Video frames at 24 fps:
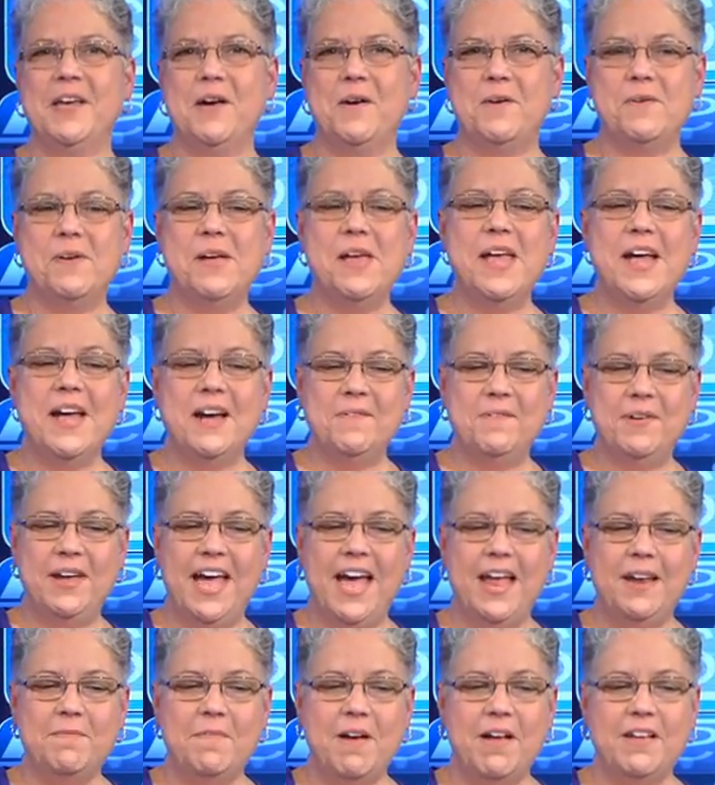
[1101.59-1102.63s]
So we
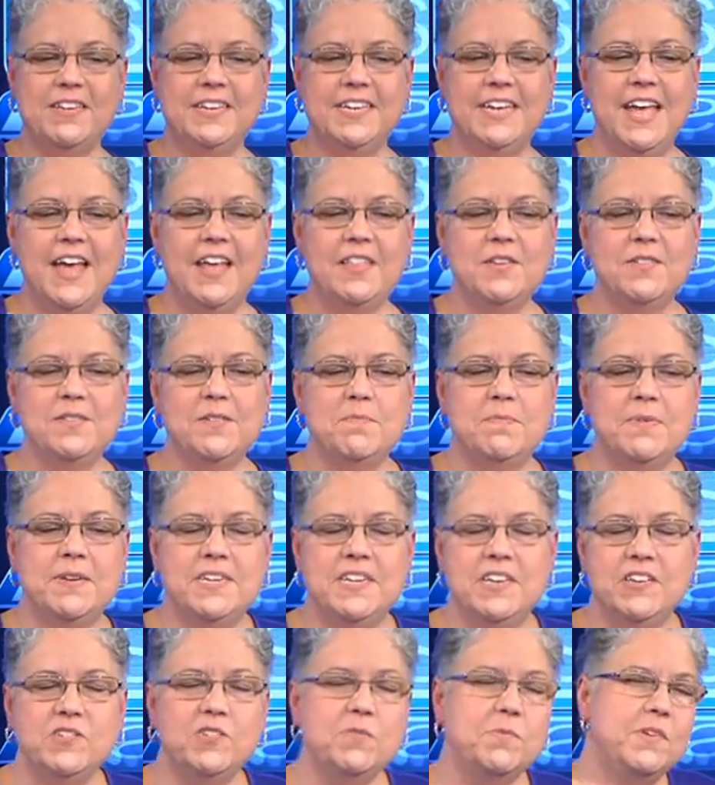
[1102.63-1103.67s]
got them all together. The
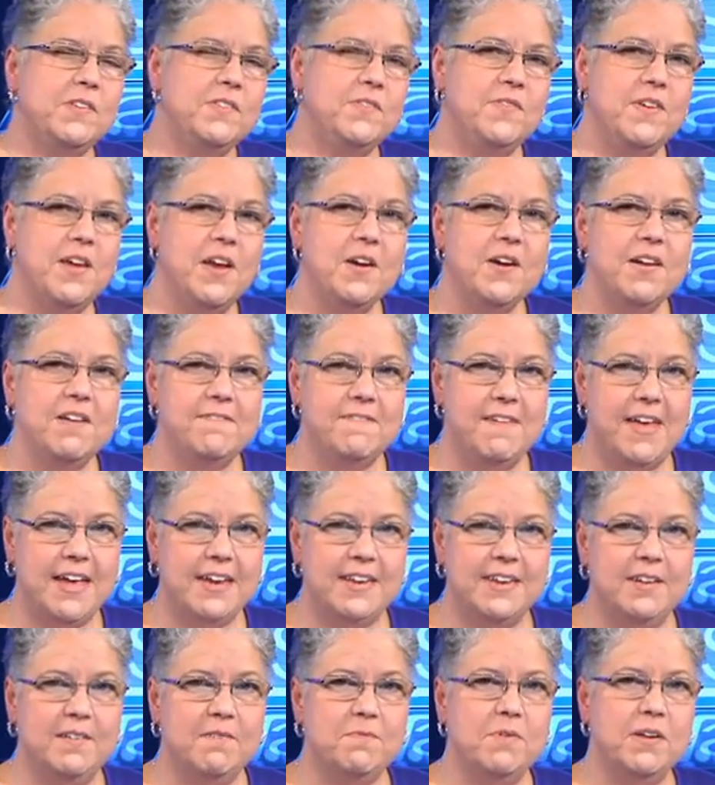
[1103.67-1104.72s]
petition was very
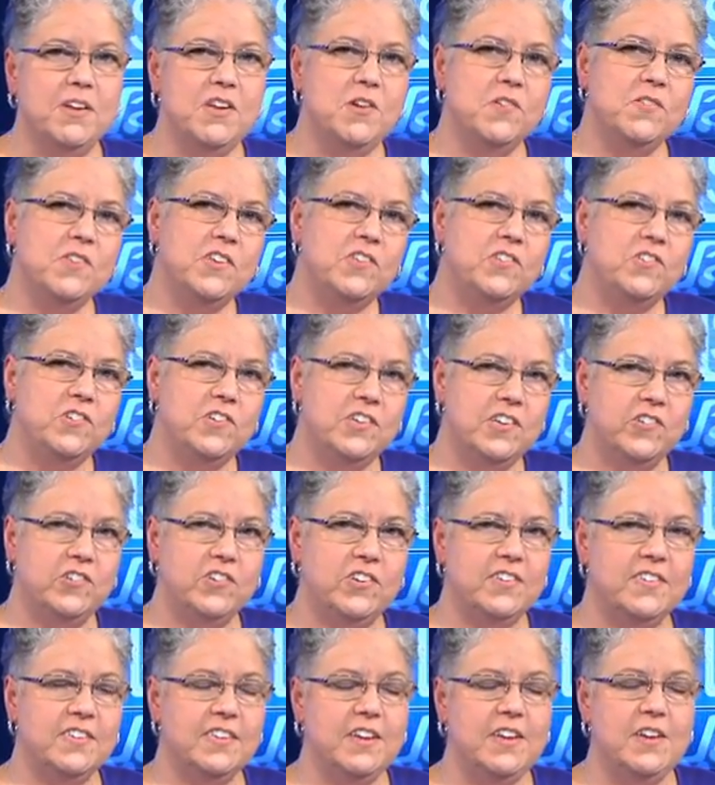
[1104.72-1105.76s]
effective, but use it
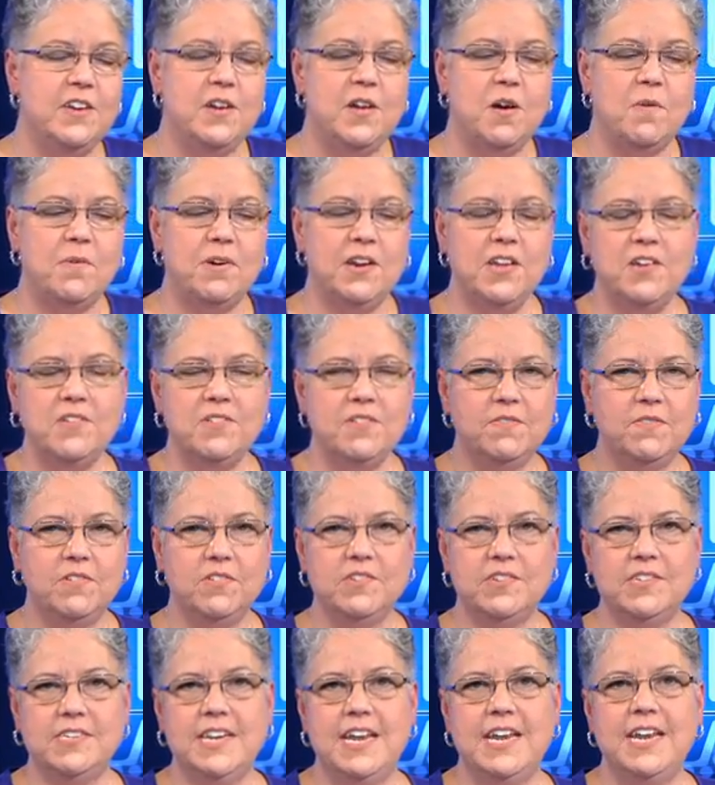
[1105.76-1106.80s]
judiciously. You don't want to use it for
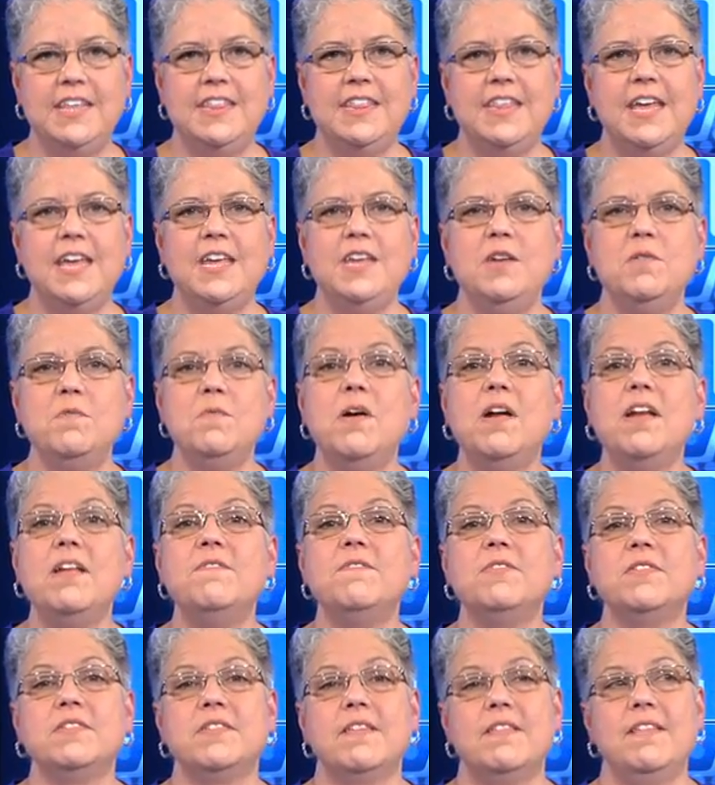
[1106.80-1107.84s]
just anything. You want
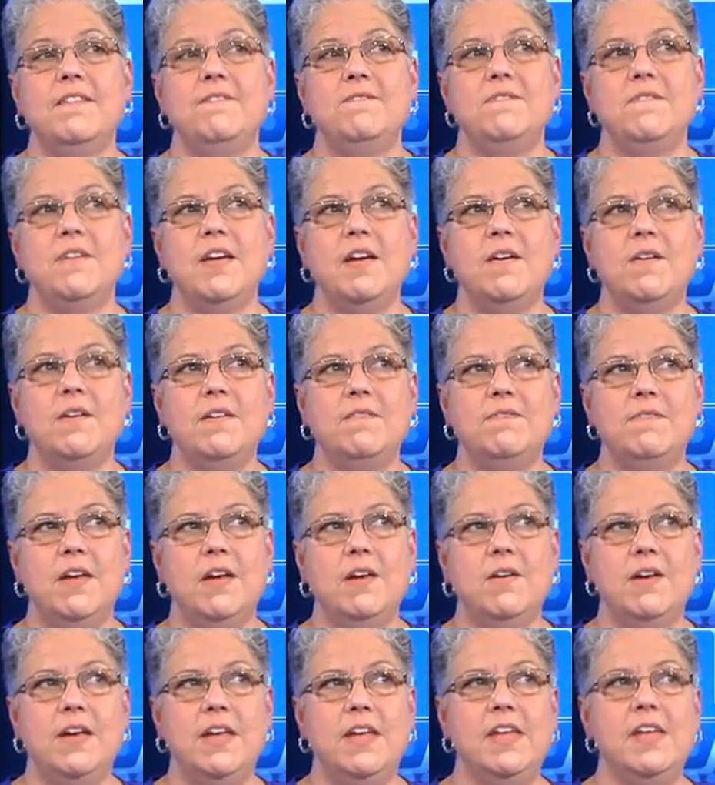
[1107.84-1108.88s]
it for something very,
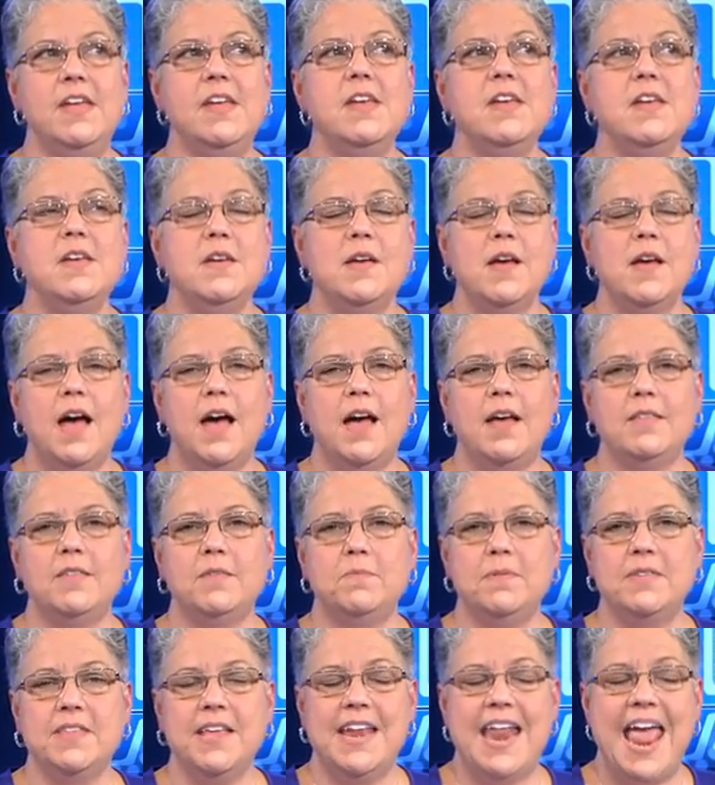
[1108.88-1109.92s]
very, uh,
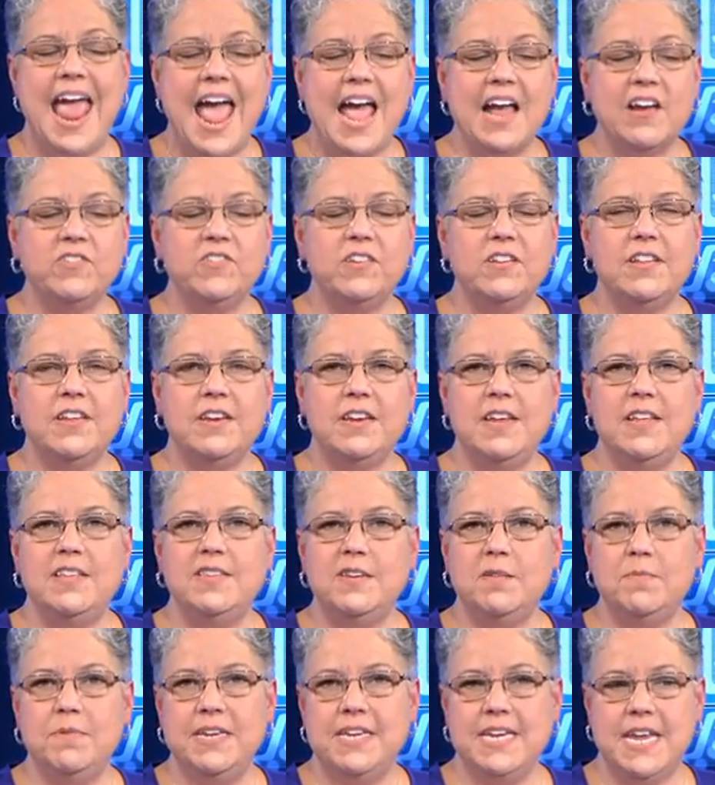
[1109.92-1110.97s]
an action that
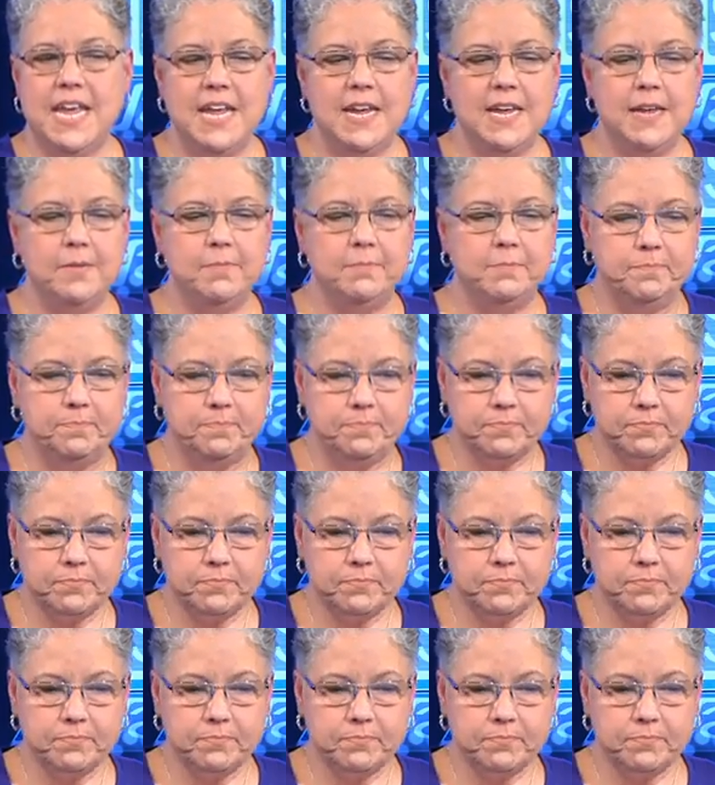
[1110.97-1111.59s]
needs to be taken.